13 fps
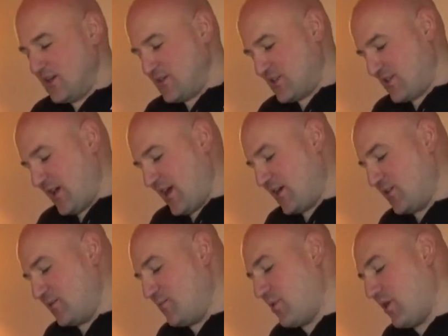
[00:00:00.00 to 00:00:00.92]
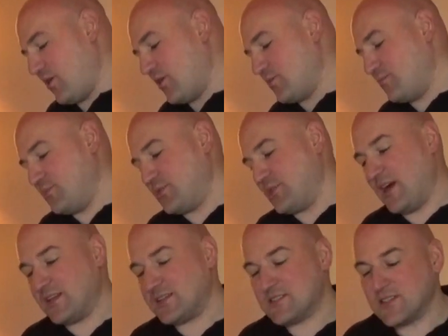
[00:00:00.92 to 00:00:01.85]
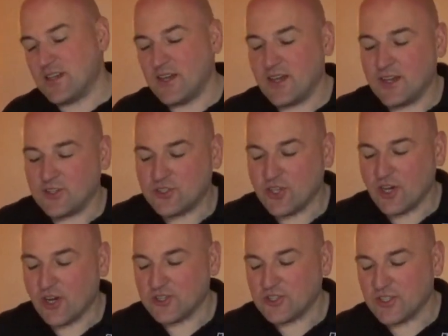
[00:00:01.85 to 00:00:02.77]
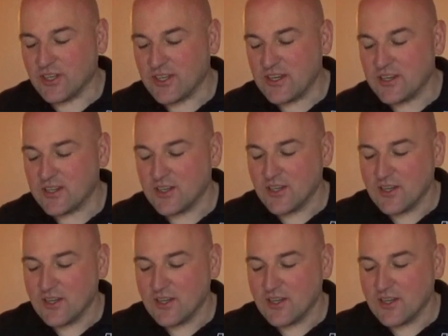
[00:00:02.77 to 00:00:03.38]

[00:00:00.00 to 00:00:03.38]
so that I can pop that charging lead